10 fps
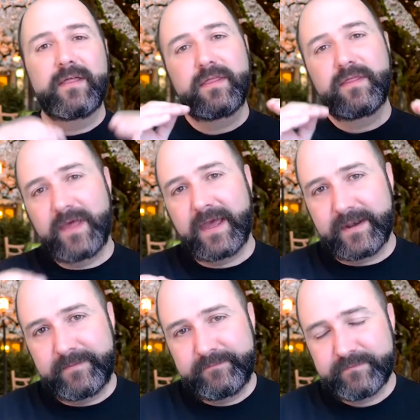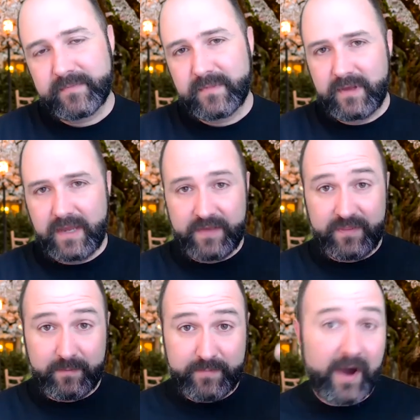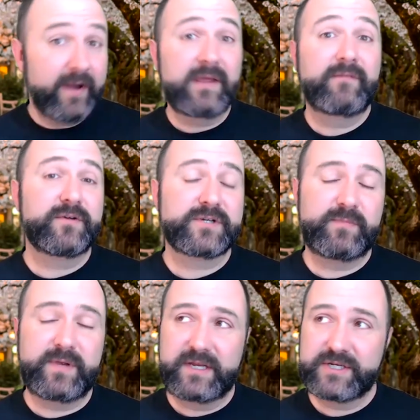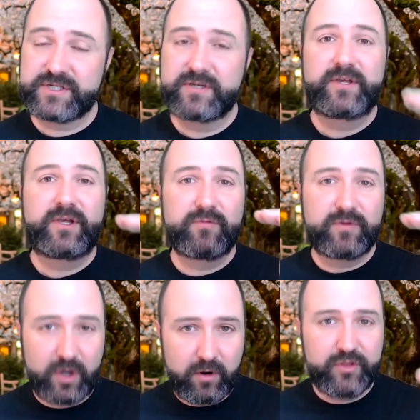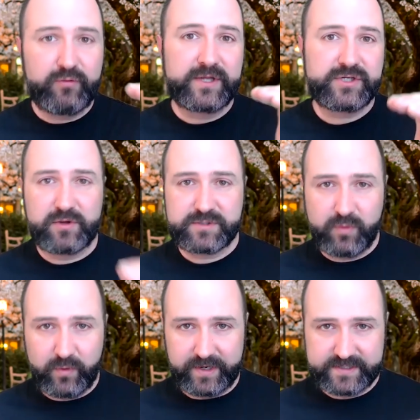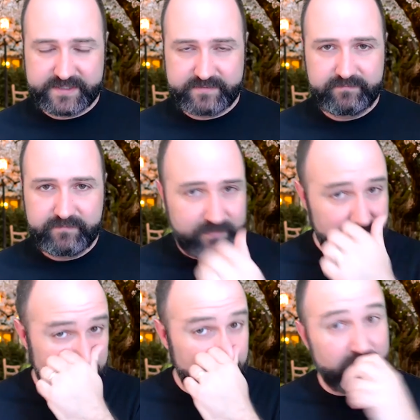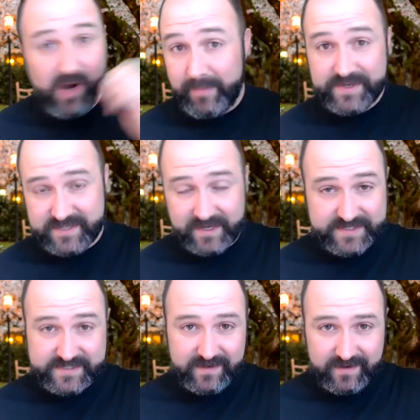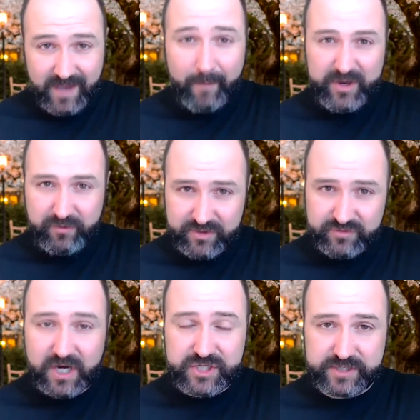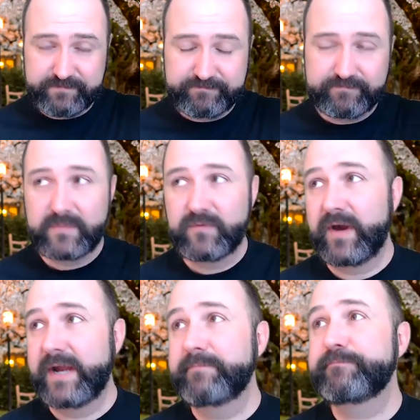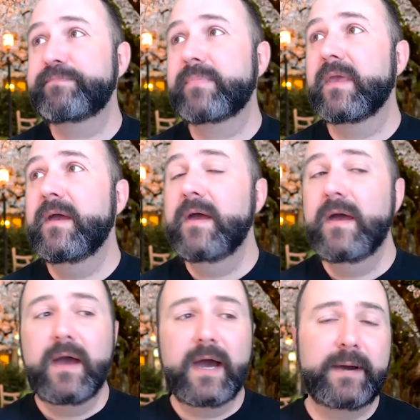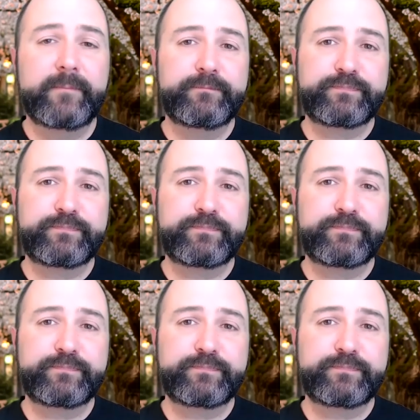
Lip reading: Then, in the body of your speech, you go through each of those points that you promised us up in your introduction, right? Um,